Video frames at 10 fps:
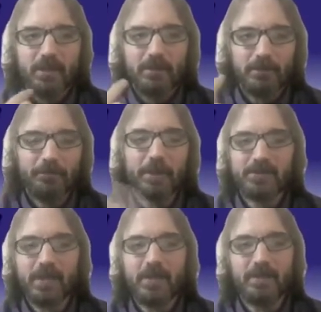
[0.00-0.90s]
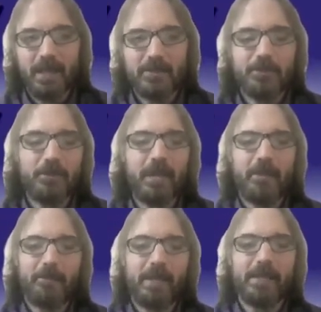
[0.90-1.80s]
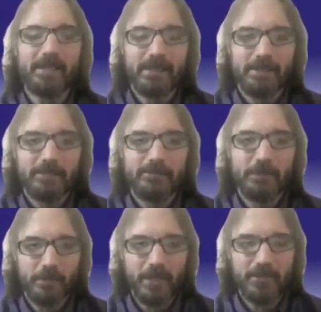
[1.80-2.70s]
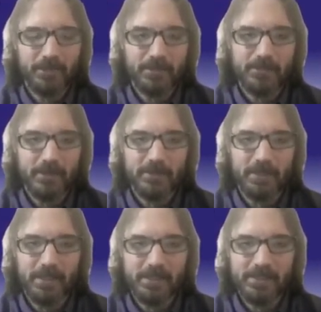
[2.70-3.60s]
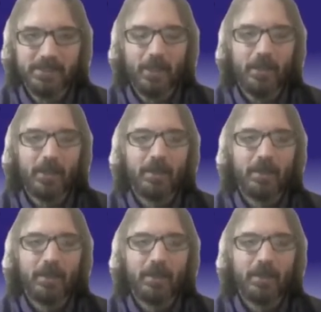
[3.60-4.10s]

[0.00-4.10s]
the flip side of that is you can't make donations as an ESD.